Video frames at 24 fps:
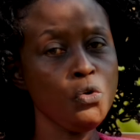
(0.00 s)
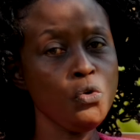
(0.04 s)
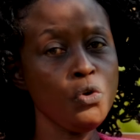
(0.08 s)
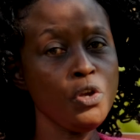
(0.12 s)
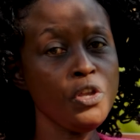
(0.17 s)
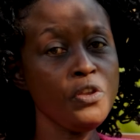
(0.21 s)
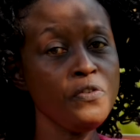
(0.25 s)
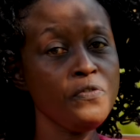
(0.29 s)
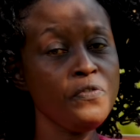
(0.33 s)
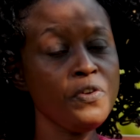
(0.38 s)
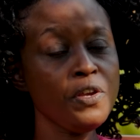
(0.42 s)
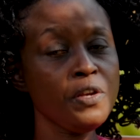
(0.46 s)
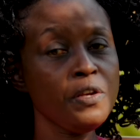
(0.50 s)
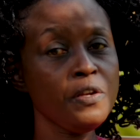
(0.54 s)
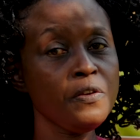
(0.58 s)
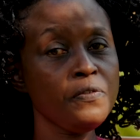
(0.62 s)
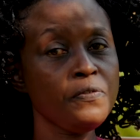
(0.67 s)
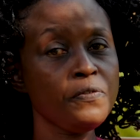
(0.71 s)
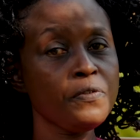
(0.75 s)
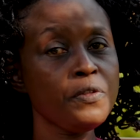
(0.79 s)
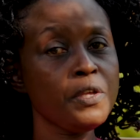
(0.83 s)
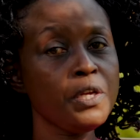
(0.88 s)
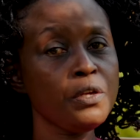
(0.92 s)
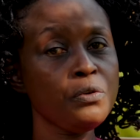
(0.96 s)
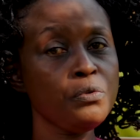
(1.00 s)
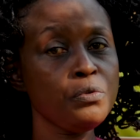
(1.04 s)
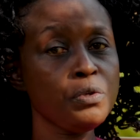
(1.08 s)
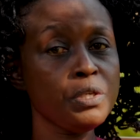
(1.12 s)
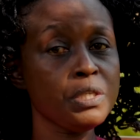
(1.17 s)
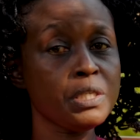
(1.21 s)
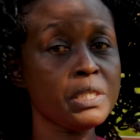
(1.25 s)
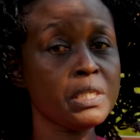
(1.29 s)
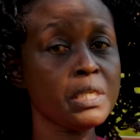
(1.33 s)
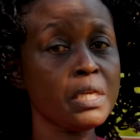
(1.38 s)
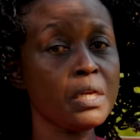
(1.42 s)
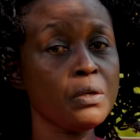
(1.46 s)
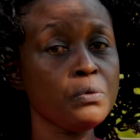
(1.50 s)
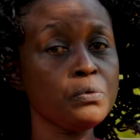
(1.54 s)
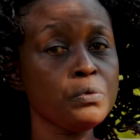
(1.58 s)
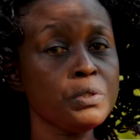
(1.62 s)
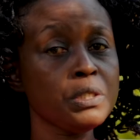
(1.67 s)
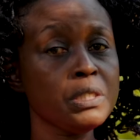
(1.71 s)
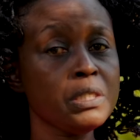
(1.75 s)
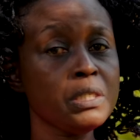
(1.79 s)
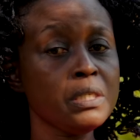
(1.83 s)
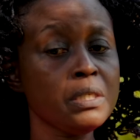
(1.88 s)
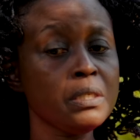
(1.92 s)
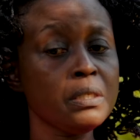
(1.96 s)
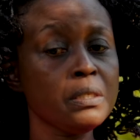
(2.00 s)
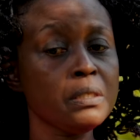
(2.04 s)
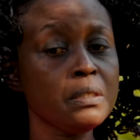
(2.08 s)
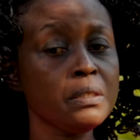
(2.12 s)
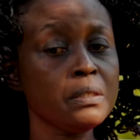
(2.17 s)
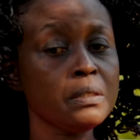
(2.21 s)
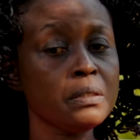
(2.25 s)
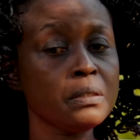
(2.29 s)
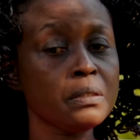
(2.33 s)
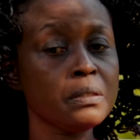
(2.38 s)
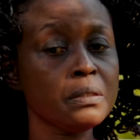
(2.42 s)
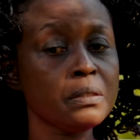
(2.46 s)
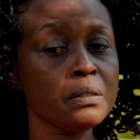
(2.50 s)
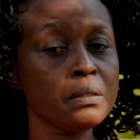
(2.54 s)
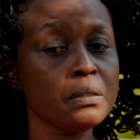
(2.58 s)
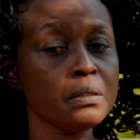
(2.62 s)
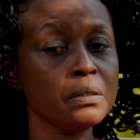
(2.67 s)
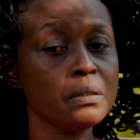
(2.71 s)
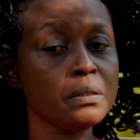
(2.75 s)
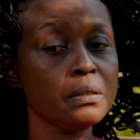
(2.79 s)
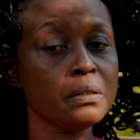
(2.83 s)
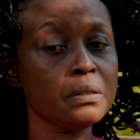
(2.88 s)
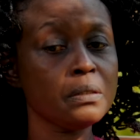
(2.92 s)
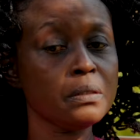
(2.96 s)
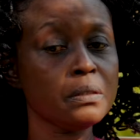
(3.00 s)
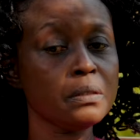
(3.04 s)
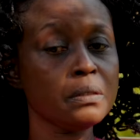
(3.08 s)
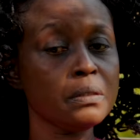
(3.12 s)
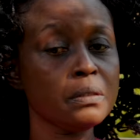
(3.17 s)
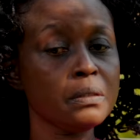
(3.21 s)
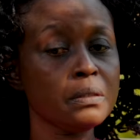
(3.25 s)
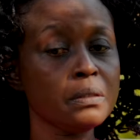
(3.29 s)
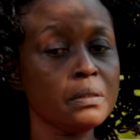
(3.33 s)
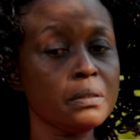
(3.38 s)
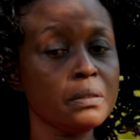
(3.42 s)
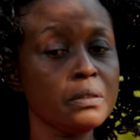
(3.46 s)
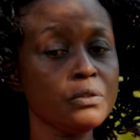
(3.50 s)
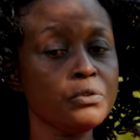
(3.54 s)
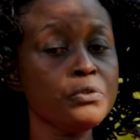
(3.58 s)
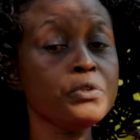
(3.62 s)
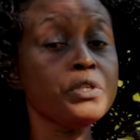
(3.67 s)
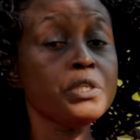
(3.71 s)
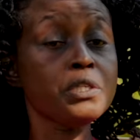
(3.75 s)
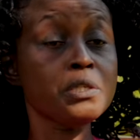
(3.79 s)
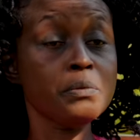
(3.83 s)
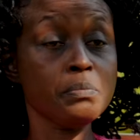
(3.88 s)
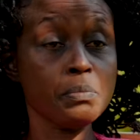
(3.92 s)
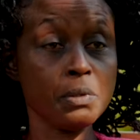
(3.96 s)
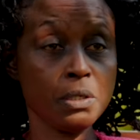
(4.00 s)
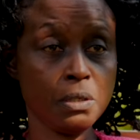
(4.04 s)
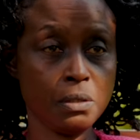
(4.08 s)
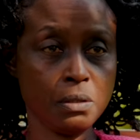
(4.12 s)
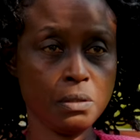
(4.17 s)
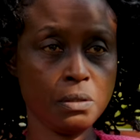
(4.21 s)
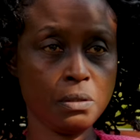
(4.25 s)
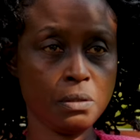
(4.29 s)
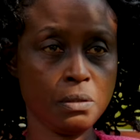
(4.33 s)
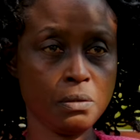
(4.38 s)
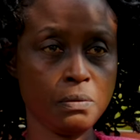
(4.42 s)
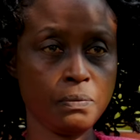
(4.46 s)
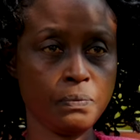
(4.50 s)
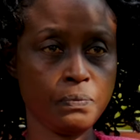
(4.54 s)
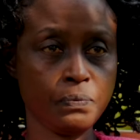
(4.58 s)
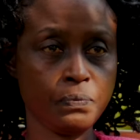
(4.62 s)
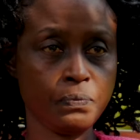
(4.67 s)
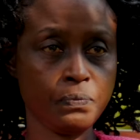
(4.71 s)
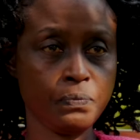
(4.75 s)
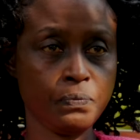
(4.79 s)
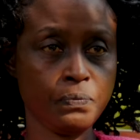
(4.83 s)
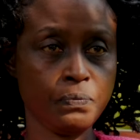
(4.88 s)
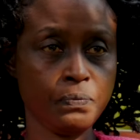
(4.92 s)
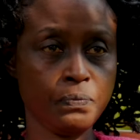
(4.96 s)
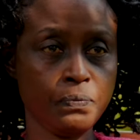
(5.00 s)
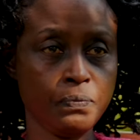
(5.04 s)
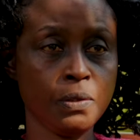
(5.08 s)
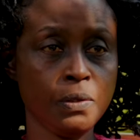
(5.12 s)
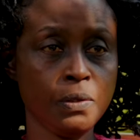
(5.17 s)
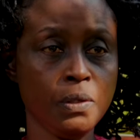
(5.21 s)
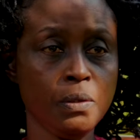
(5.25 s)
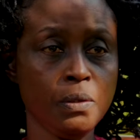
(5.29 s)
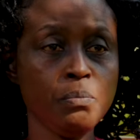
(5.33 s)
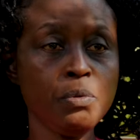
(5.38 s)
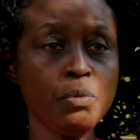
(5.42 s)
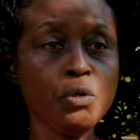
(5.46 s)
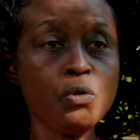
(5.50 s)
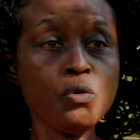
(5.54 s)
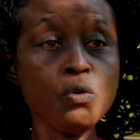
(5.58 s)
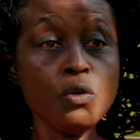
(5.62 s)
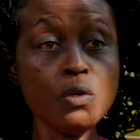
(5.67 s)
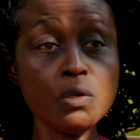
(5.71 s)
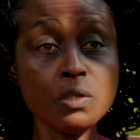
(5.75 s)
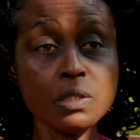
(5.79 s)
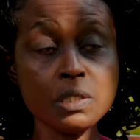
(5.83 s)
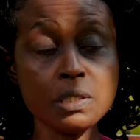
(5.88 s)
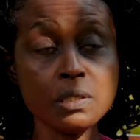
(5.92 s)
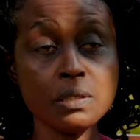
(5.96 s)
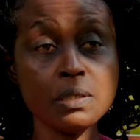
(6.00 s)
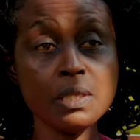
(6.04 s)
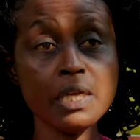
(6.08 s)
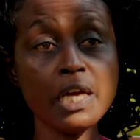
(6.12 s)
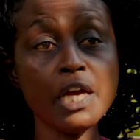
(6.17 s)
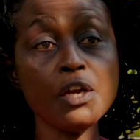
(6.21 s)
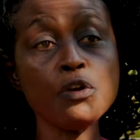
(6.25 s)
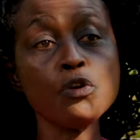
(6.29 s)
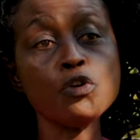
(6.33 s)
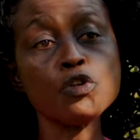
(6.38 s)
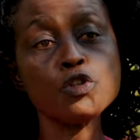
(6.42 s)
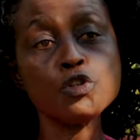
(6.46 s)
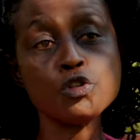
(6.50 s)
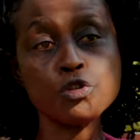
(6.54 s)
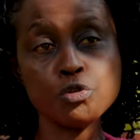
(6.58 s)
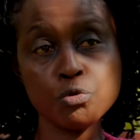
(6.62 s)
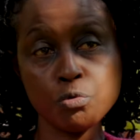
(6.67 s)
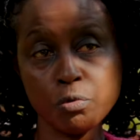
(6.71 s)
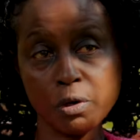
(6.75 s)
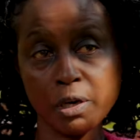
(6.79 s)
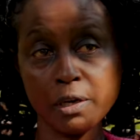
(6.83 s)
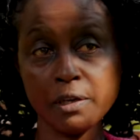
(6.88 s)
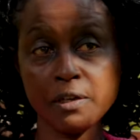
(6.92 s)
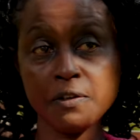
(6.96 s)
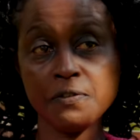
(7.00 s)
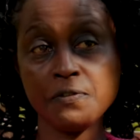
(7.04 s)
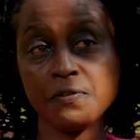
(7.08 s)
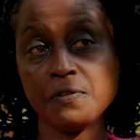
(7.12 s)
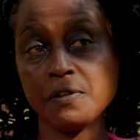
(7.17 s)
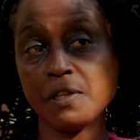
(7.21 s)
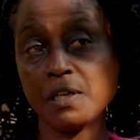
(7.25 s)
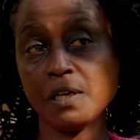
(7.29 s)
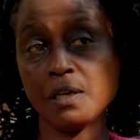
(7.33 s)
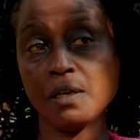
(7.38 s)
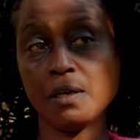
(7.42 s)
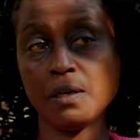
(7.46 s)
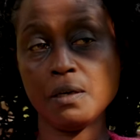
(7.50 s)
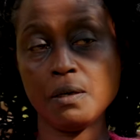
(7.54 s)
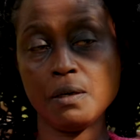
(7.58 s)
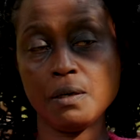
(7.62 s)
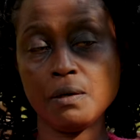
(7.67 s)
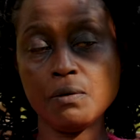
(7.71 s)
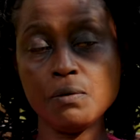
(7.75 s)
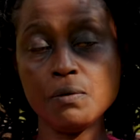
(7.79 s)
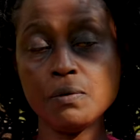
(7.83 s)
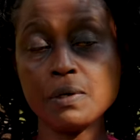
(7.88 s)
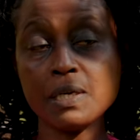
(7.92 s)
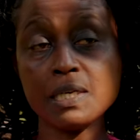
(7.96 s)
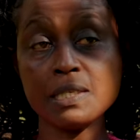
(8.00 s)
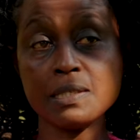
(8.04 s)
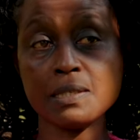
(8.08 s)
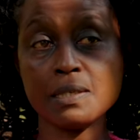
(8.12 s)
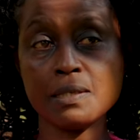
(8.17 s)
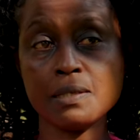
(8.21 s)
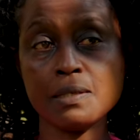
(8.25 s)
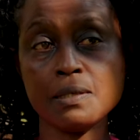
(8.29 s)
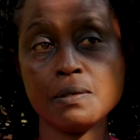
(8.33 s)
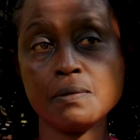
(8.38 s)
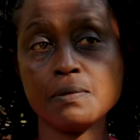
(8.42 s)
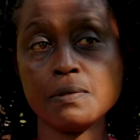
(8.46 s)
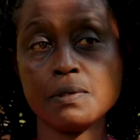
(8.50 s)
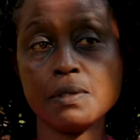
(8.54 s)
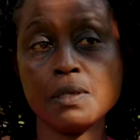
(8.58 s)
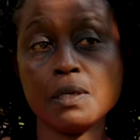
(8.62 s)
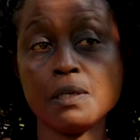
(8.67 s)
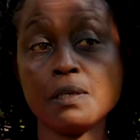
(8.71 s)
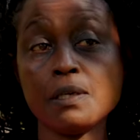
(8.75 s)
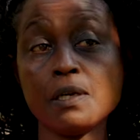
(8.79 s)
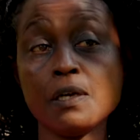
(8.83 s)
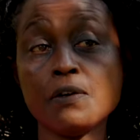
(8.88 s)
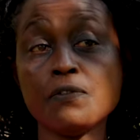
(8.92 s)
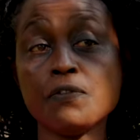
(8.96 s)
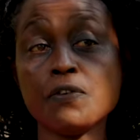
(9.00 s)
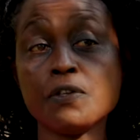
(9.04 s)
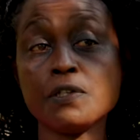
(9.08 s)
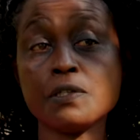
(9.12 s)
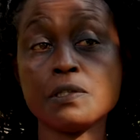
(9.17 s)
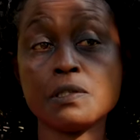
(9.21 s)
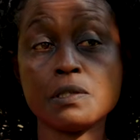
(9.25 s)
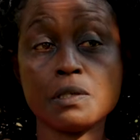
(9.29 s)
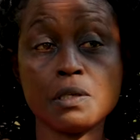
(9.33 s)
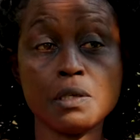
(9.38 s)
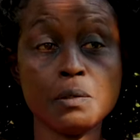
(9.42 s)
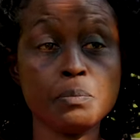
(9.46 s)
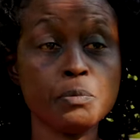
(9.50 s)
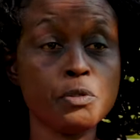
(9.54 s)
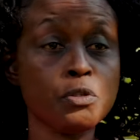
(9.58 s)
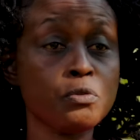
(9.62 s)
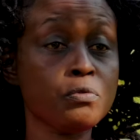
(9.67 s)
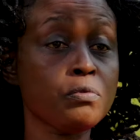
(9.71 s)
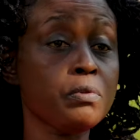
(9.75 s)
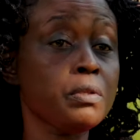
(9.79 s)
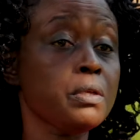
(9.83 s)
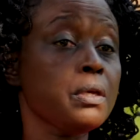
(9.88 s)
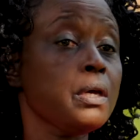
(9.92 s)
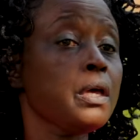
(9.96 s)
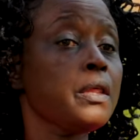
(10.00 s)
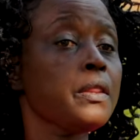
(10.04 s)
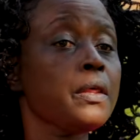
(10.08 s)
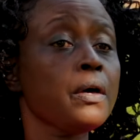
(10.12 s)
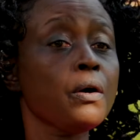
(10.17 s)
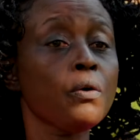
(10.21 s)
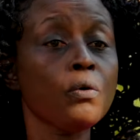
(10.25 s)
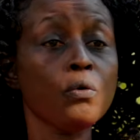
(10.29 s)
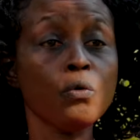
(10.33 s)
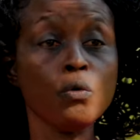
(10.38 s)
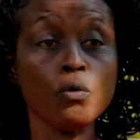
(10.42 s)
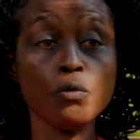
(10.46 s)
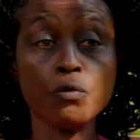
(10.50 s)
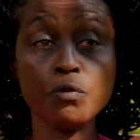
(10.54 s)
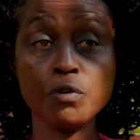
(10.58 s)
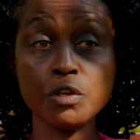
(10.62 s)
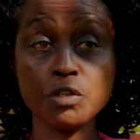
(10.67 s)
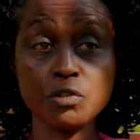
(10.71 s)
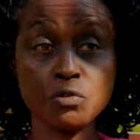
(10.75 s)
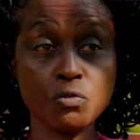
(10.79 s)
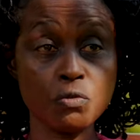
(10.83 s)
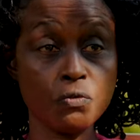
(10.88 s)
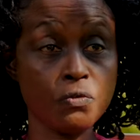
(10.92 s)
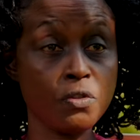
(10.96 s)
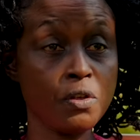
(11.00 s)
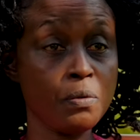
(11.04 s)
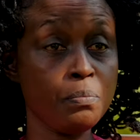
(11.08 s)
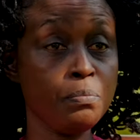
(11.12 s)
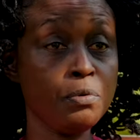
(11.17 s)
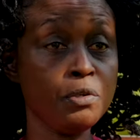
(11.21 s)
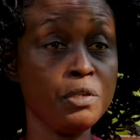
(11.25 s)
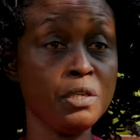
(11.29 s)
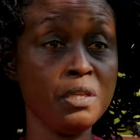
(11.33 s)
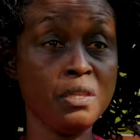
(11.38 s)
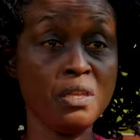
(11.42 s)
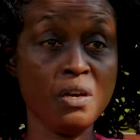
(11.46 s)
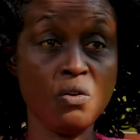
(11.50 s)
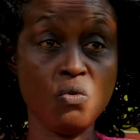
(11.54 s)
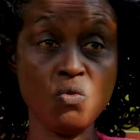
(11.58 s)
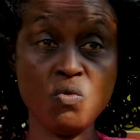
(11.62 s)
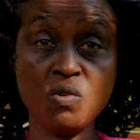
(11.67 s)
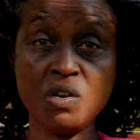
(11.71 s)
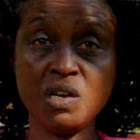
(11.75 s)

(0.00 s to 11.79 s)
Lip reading: No, even if they do, it's a routine treatment. because they are not sure if there are no cancer cells that have escaped to the other rest of the body, the